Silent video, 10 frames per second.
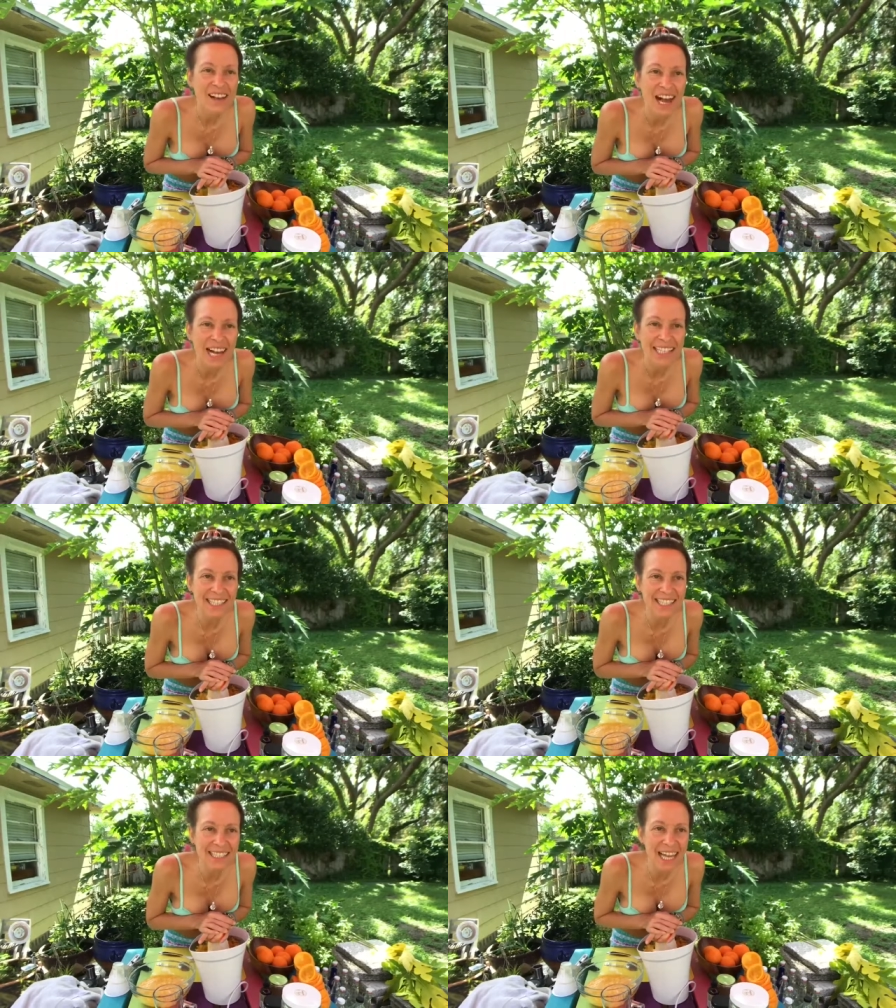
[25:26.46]
Hi,
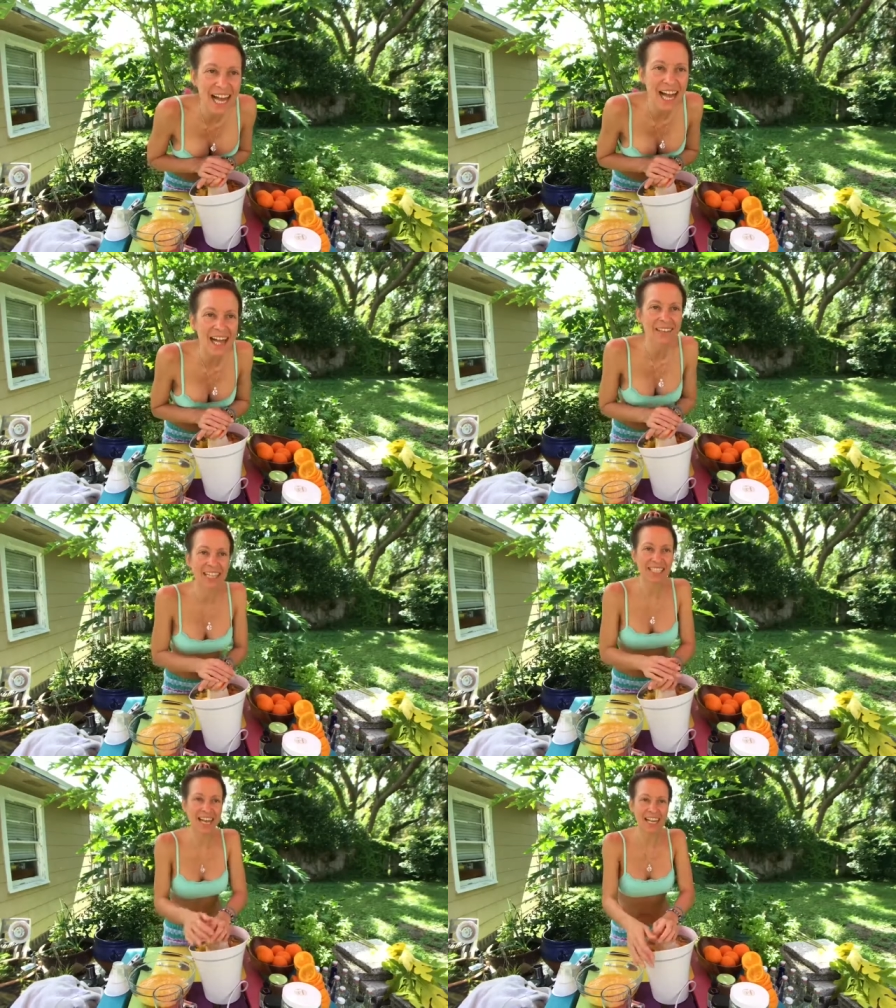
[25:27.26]
Keela.
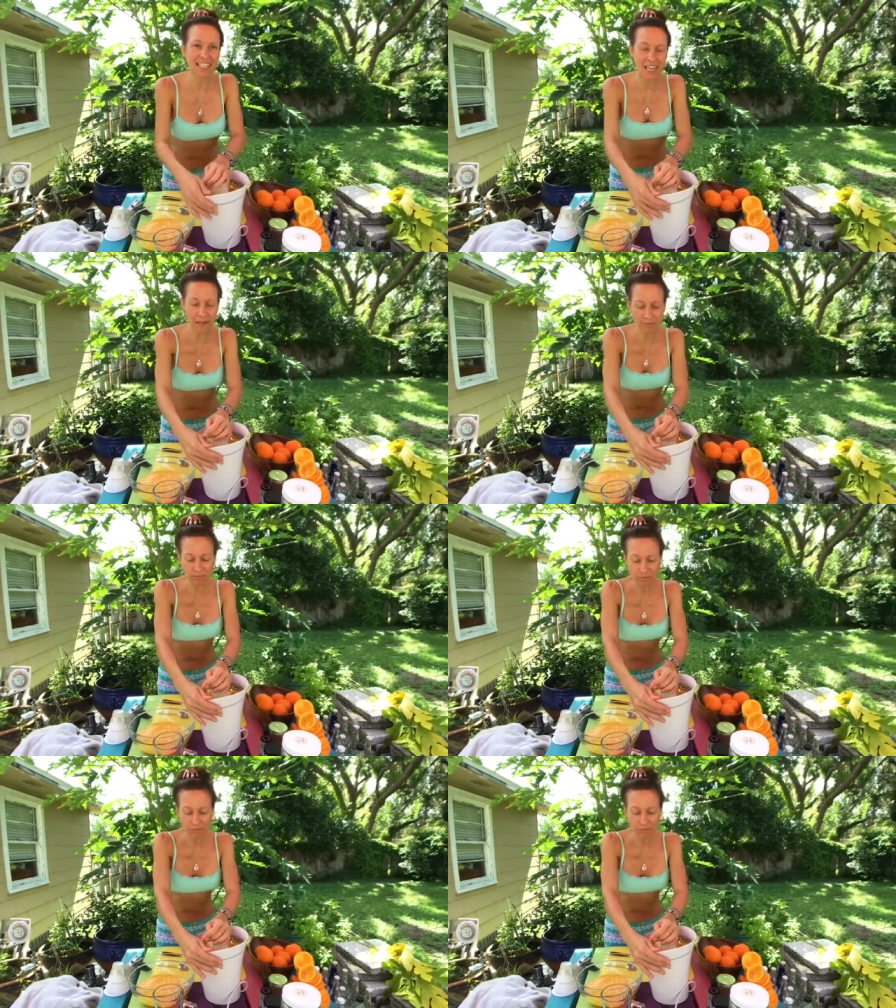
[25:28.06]
Hi, Tanya.